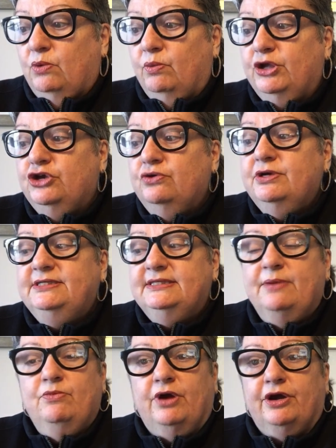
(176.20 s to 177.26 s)
When you are
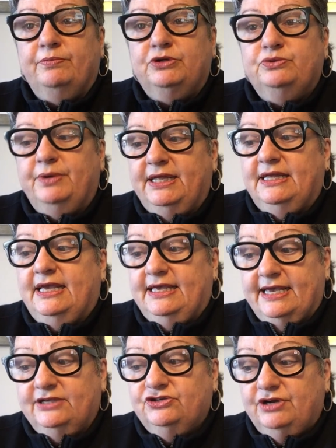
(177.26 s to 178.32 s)
somewhere between
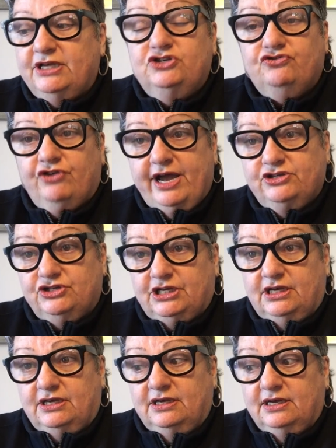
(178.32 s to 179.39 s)
yesterday's
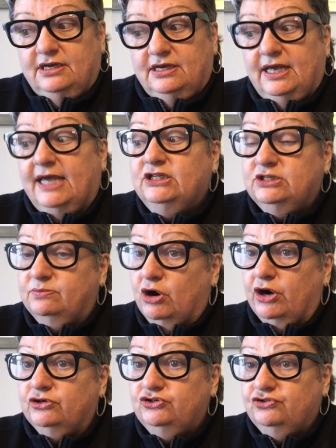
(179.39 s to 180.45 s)
tragedy and
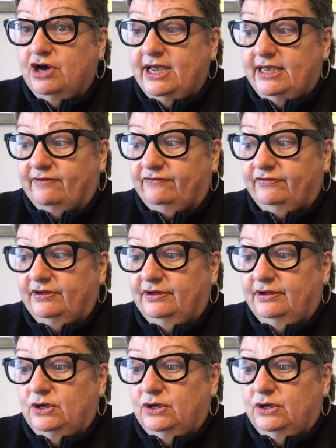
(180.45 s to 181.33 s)
tomorrow's triumph,